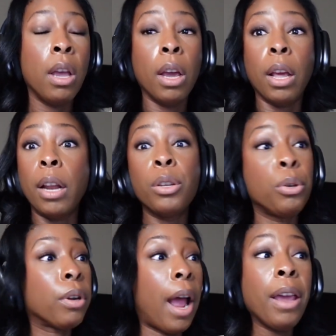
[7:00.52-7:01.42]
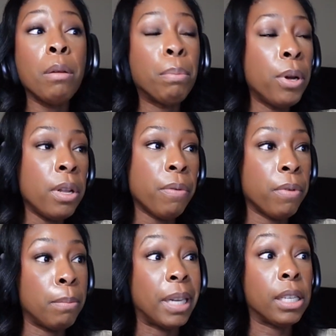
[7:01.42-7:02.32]
And I told her I can pull it
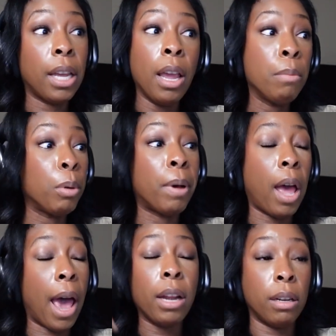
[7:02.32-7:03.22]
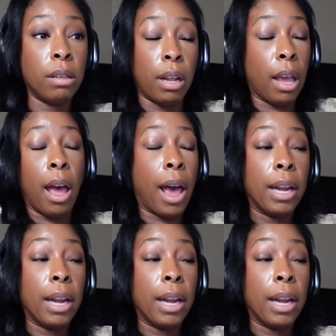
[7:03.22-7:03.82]
from a table, but I like I